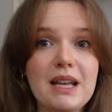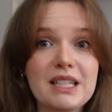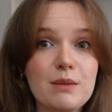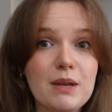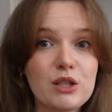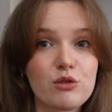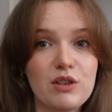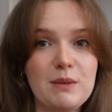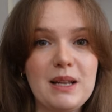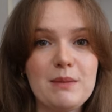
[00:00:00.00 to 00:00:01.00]
makes them
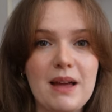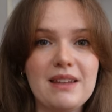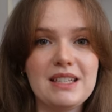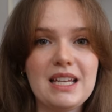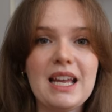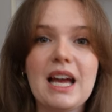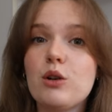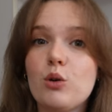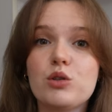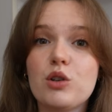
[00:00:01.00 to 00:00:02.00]
extremely bendy and
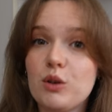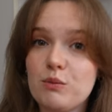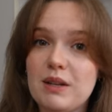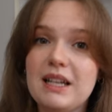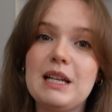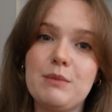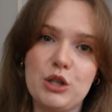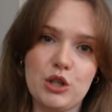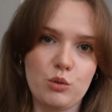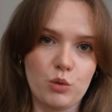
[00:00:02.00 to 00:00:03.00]
also completely
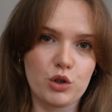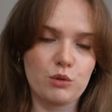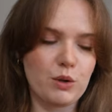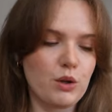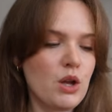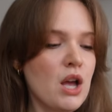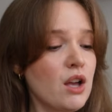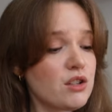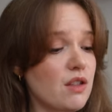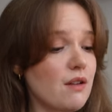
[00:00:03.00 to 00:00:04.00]
machine washable,
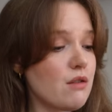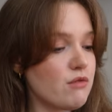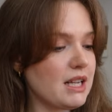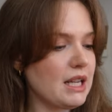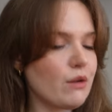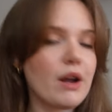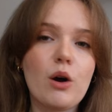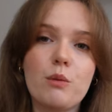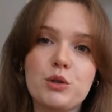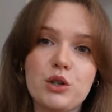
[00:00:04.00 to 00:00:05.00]
so they're a really great
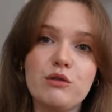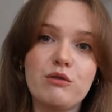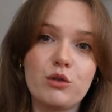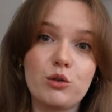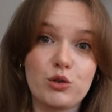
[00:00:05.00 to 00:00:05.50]
option for